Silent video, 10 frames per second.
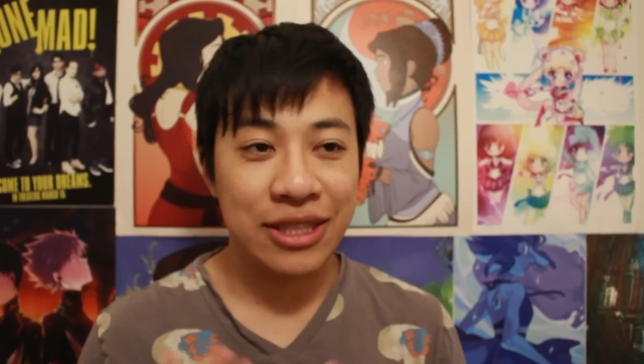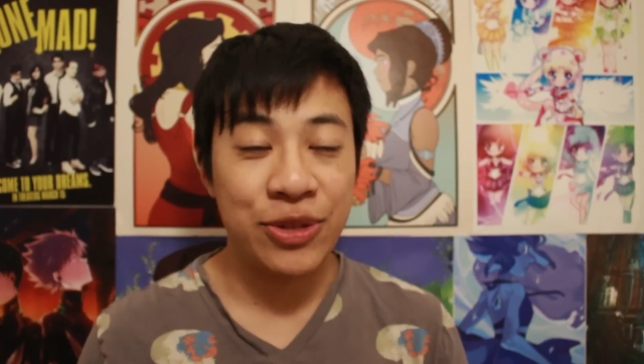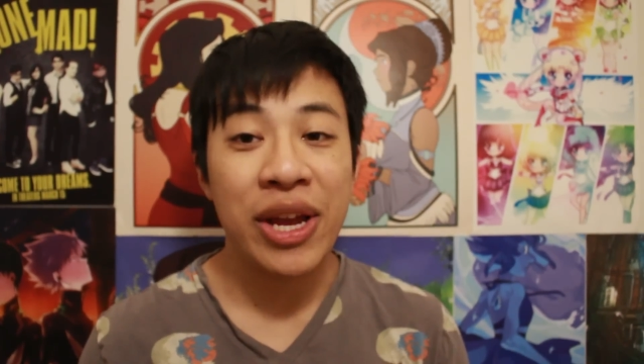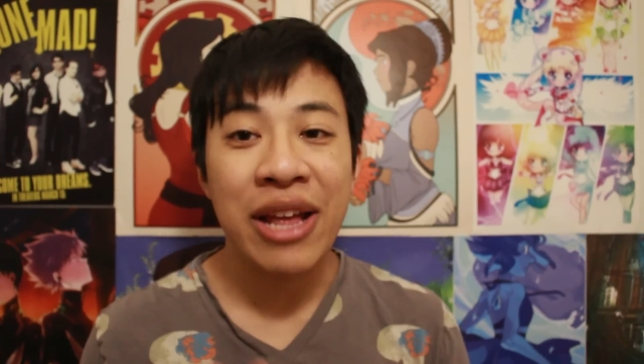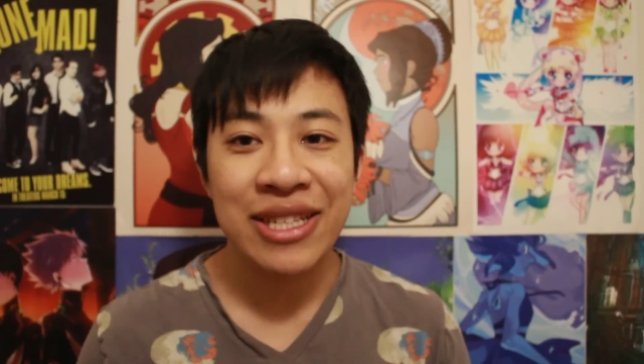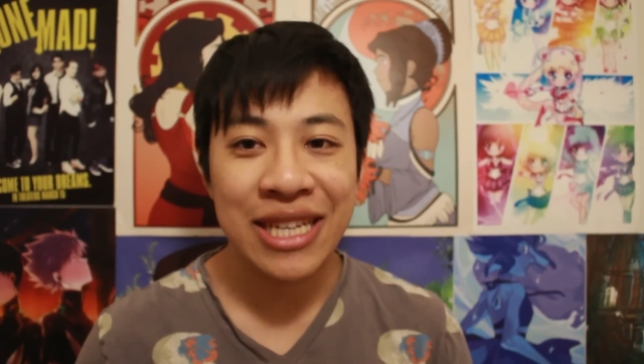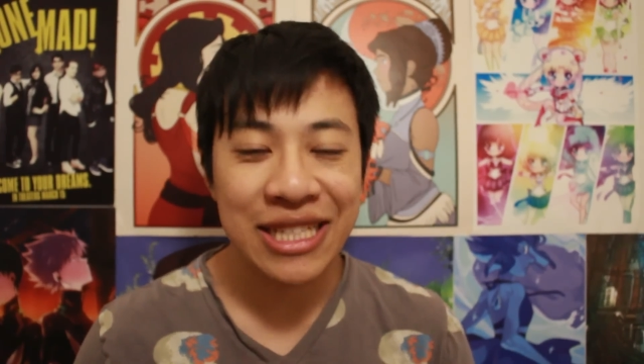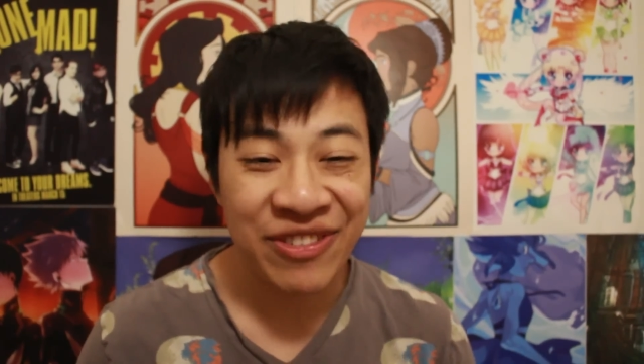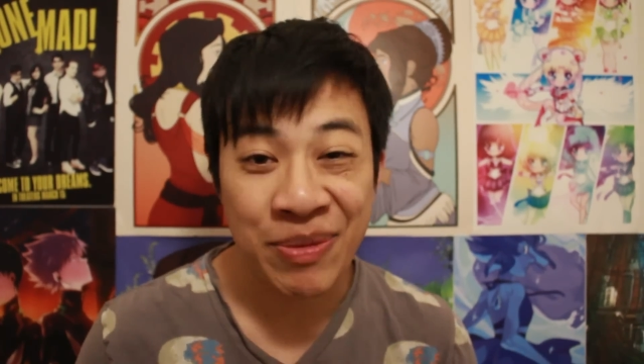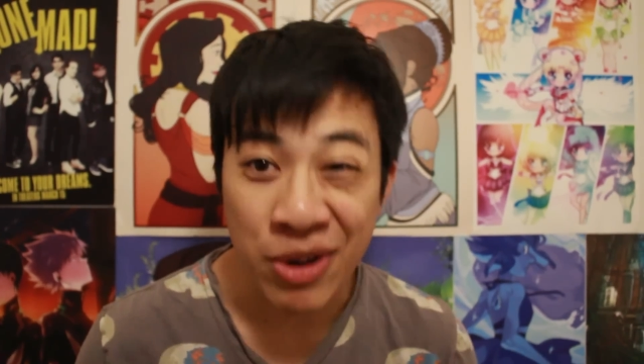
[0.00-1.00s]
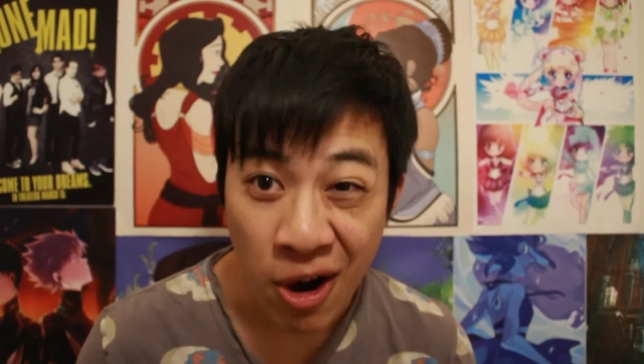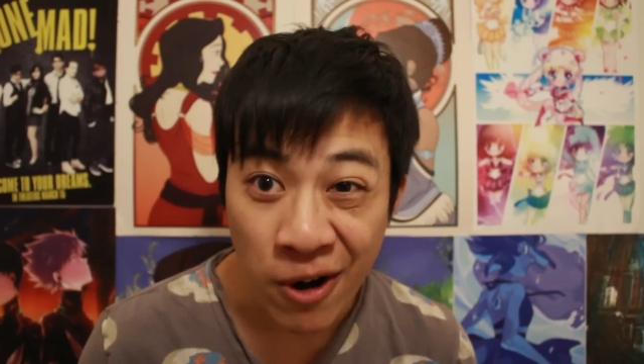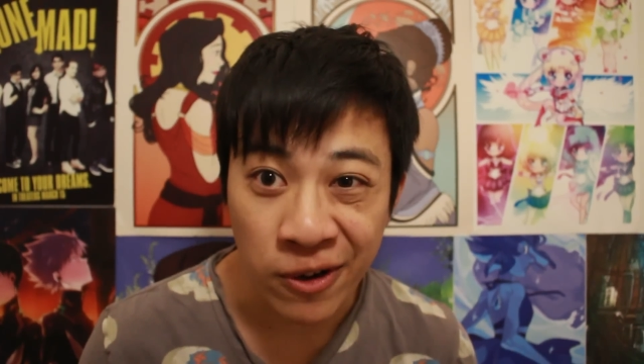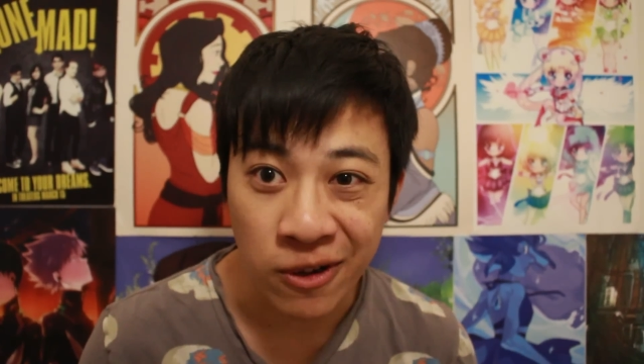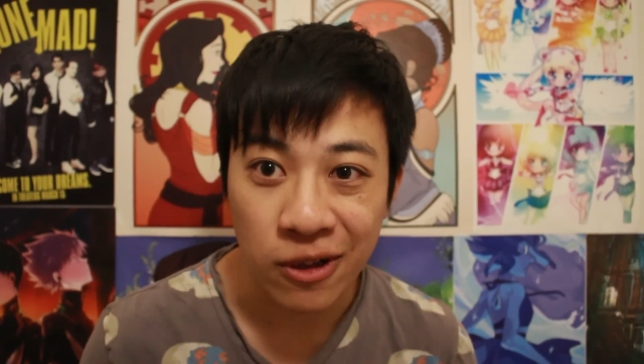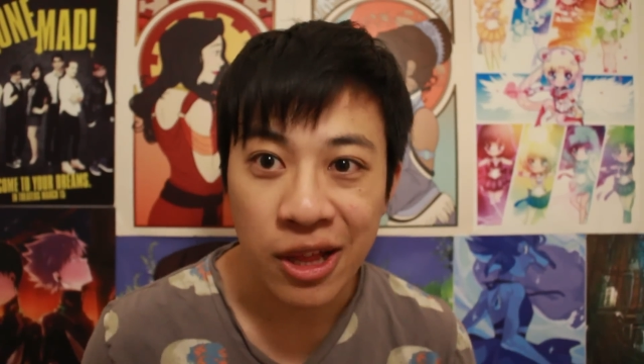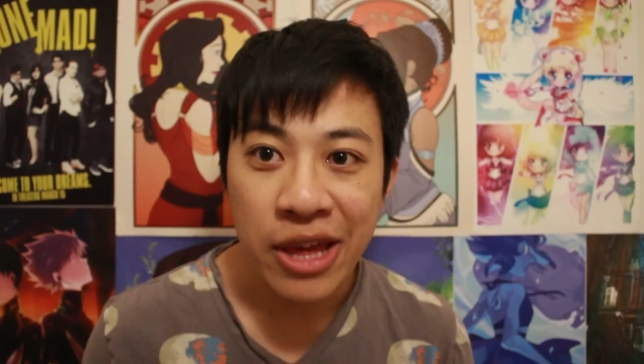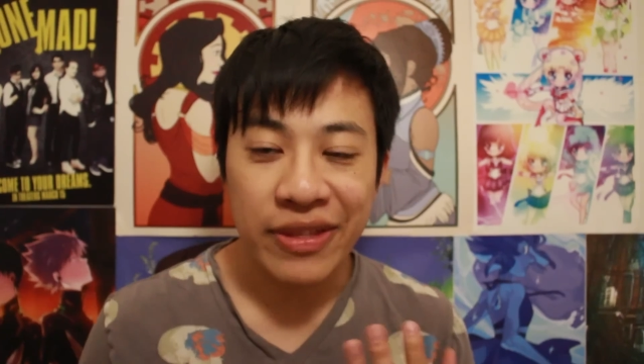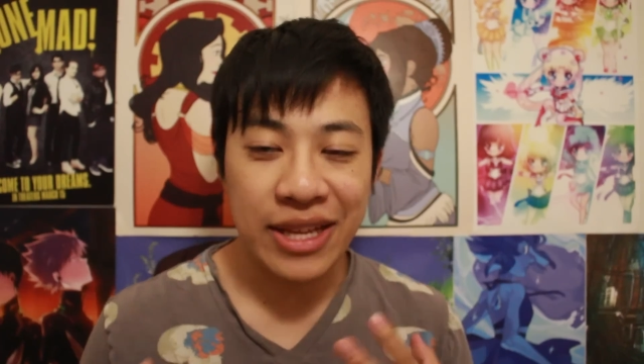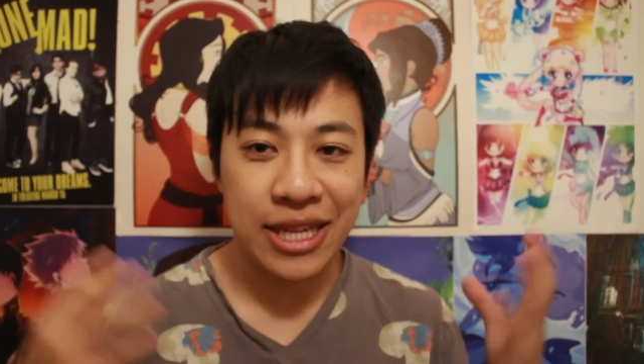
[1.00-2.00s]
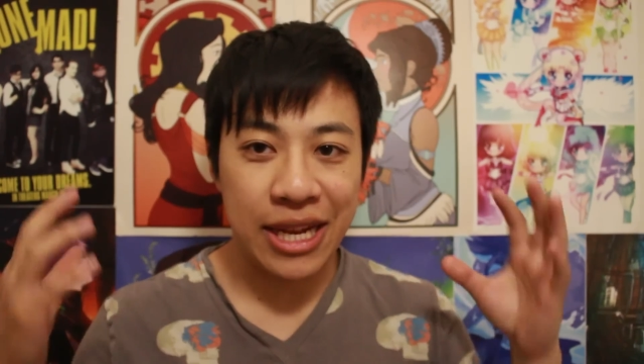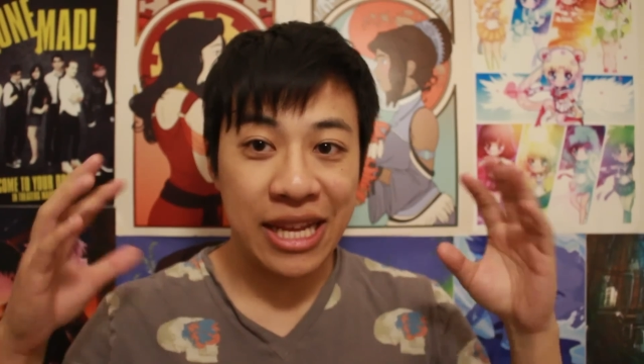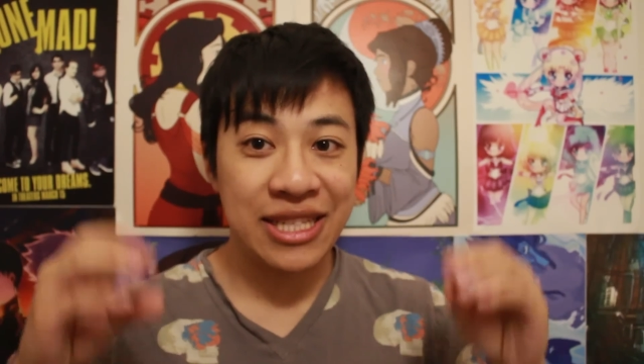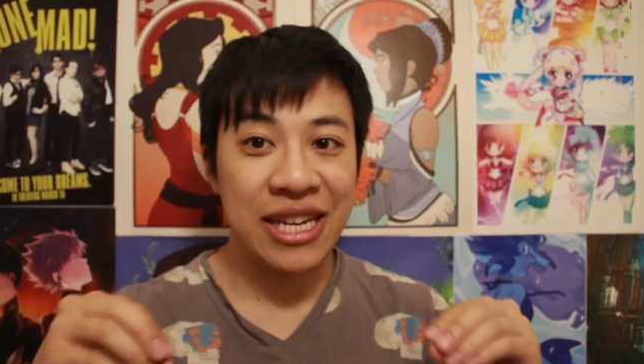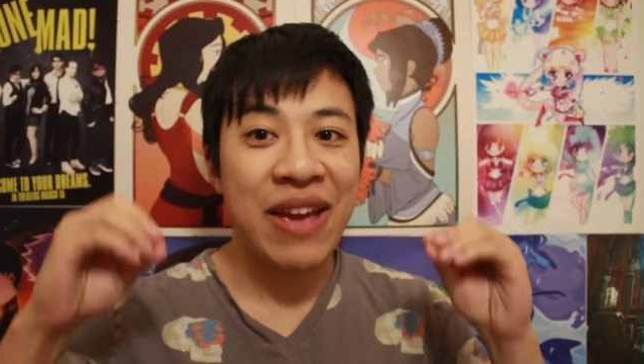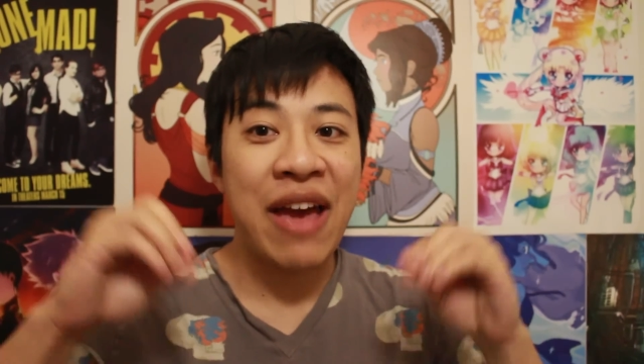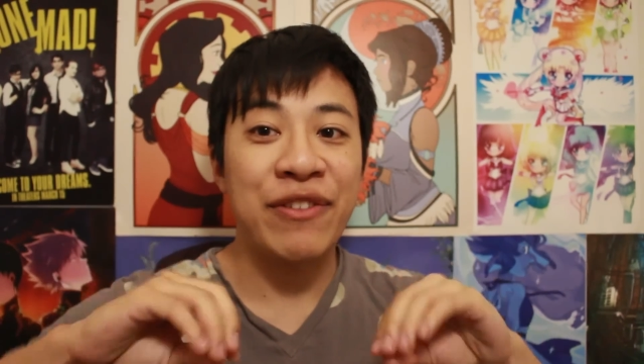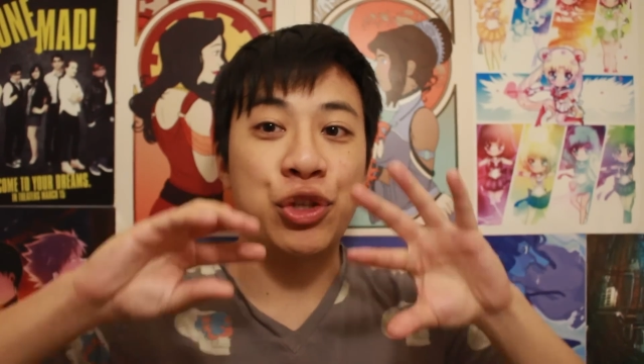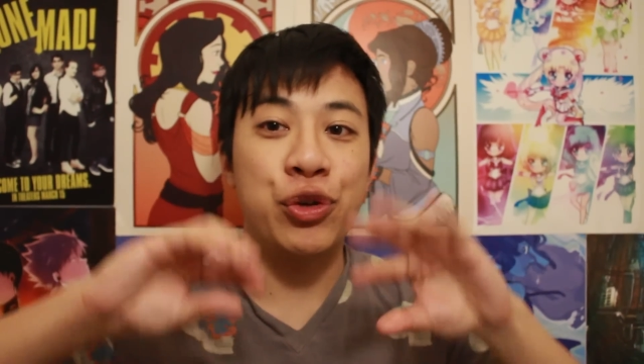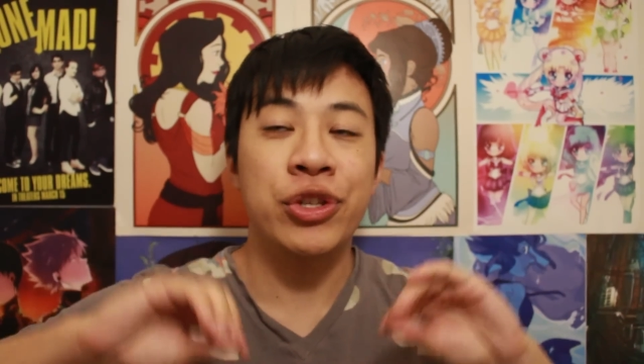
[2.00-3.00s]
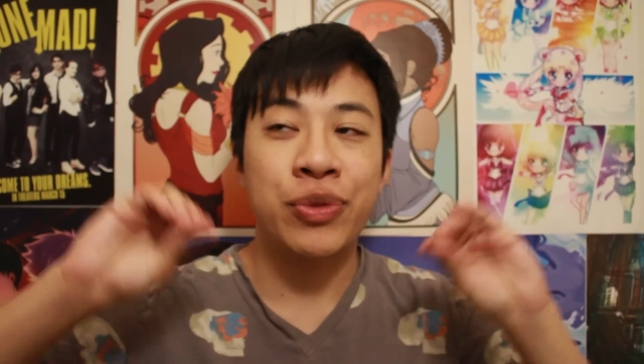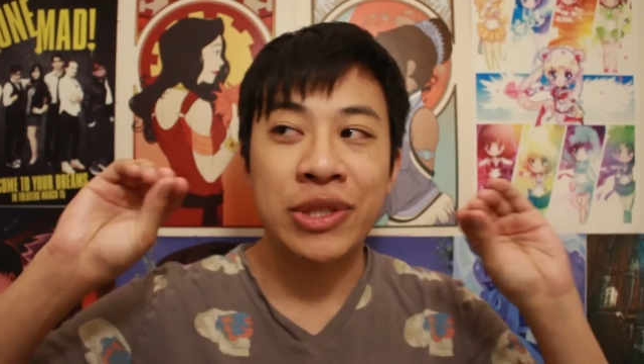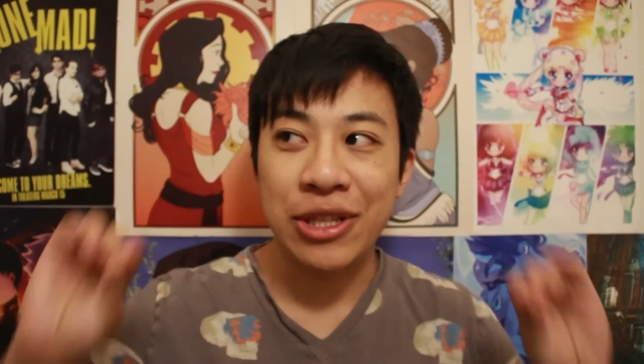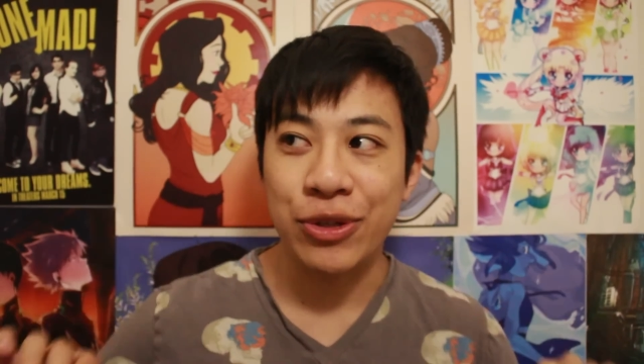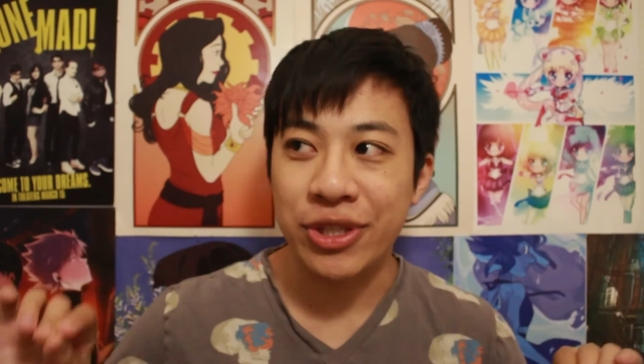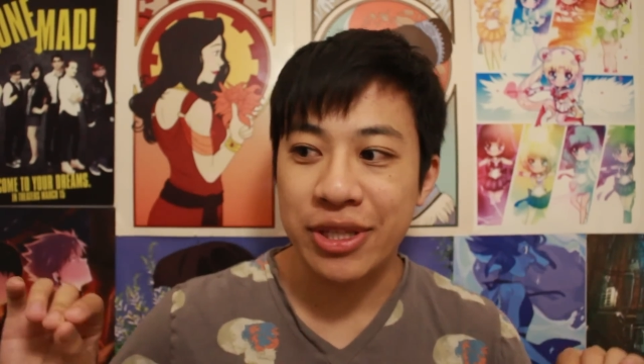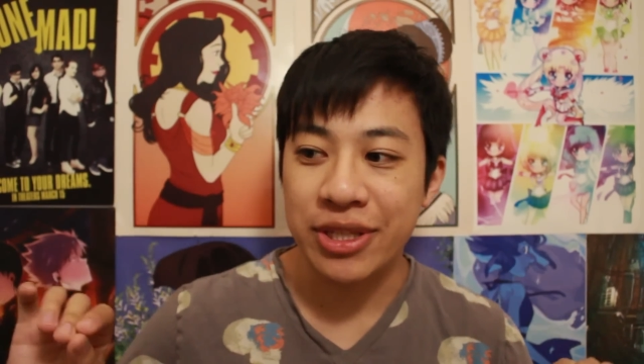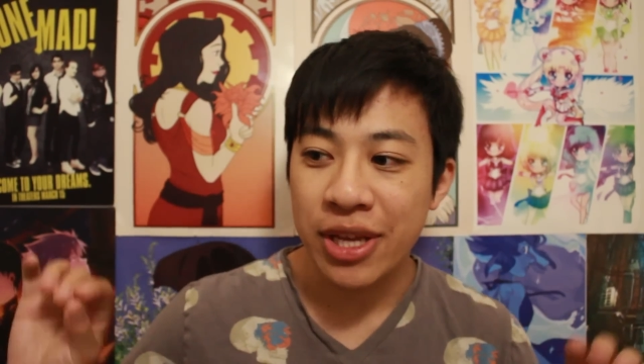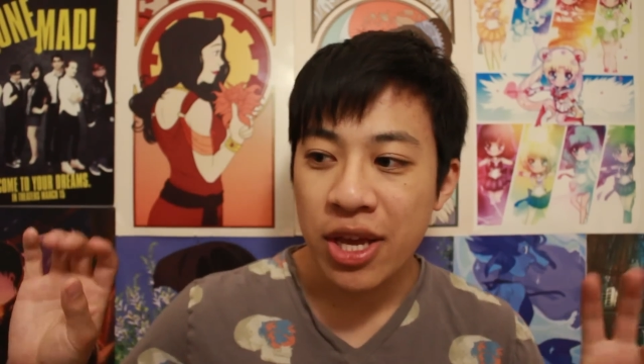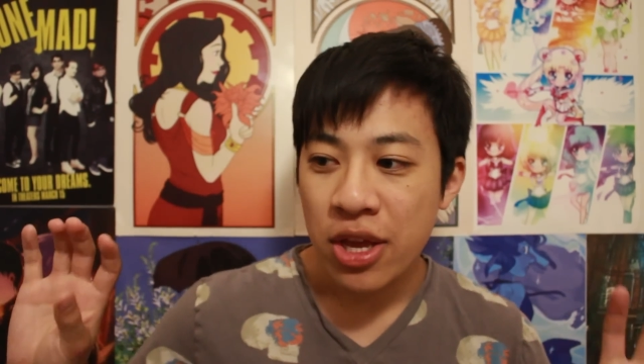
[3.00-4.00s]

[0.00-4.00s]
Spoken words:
So I got this idea from an article that said instead of having New Year's resolutions,